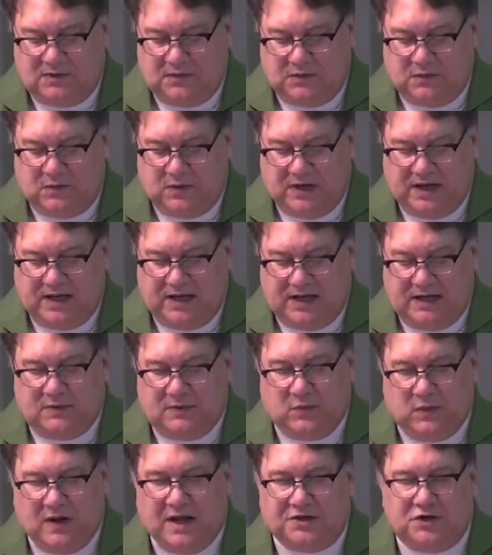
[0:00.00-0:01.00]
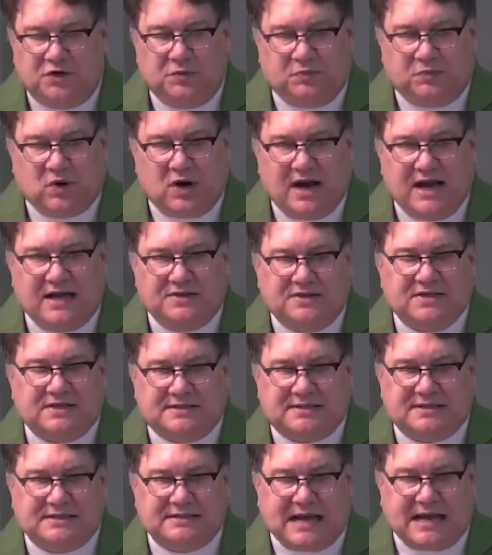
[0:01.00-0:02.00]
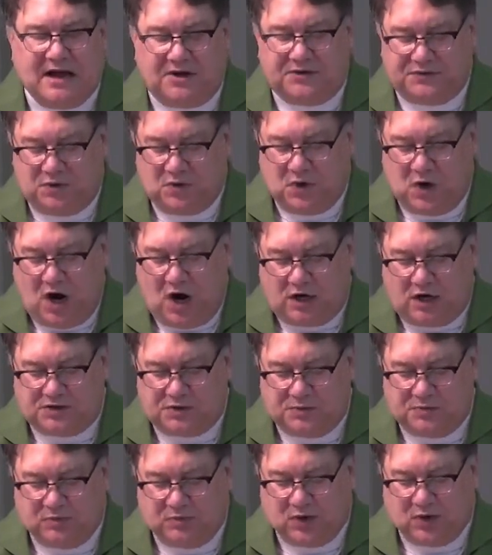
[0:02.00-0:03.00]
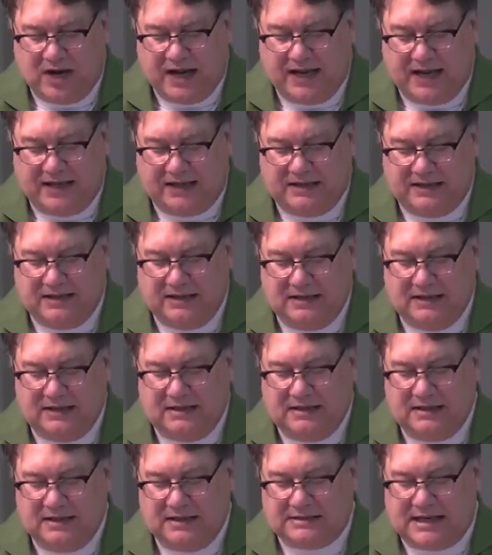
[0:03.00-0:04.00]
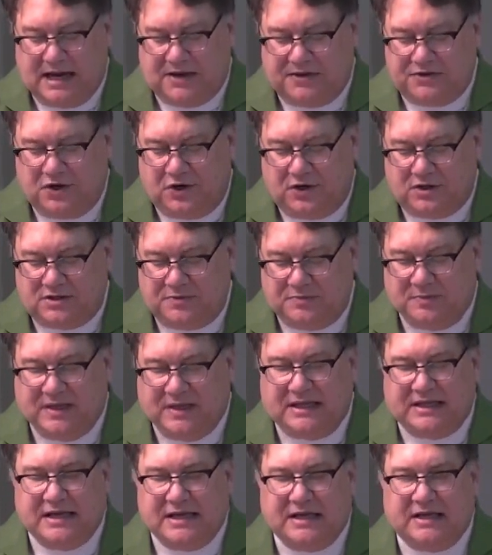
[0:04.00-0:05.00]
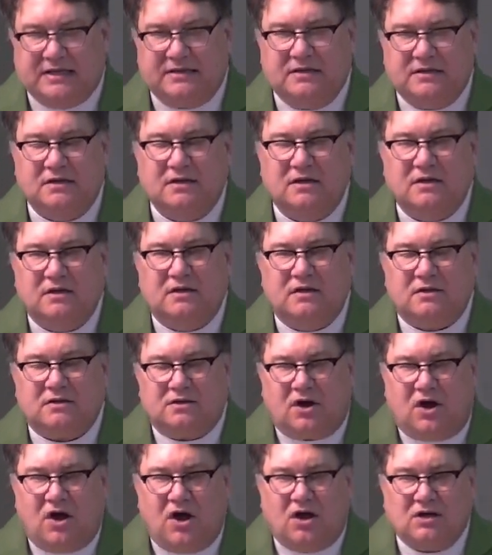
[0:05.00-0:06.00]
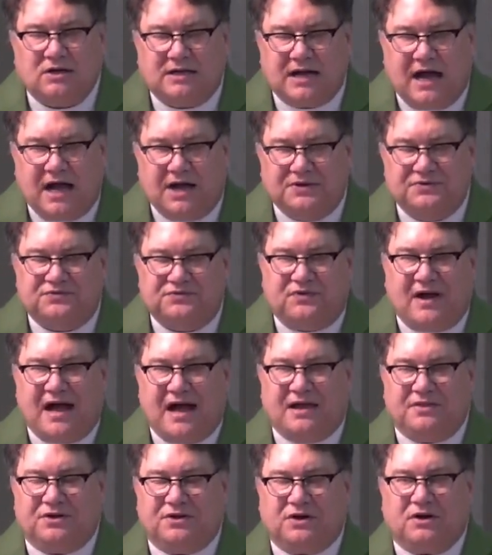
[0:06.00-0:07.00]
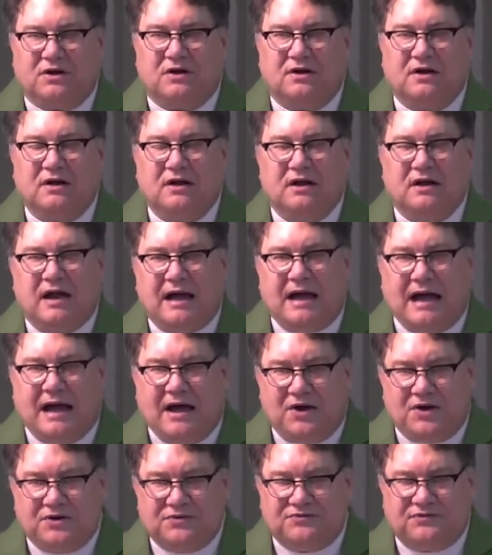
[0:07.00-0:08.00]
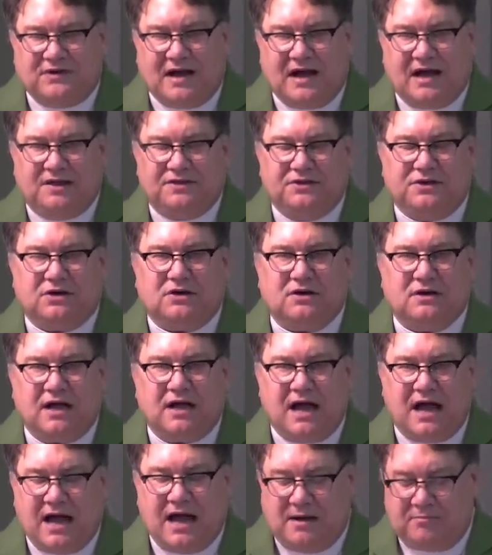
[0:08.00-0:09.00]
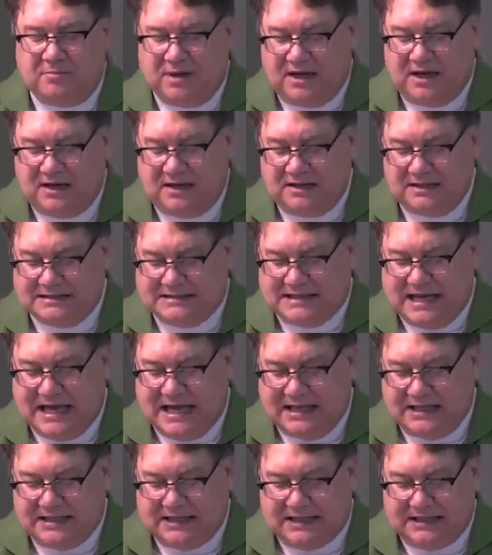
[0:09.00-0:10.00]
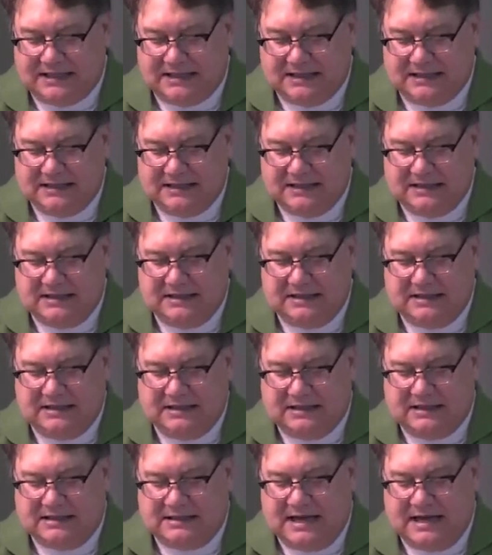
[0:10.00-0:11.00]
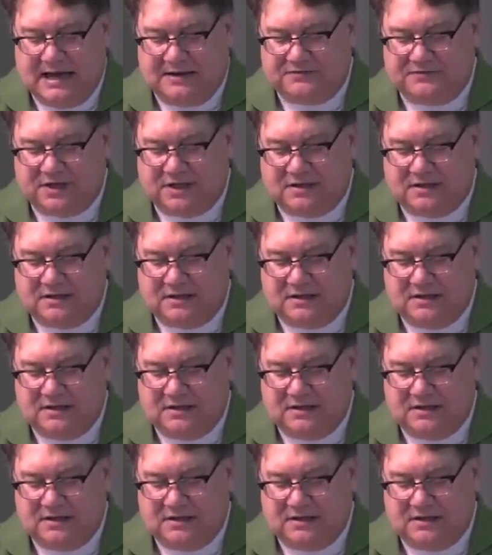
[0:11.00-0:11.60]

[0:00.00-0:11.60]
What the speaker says: When you pray, this is how you are to pray. It's how you are to begin. Call God Father, Our Father, Abba, Daddy, in heaven.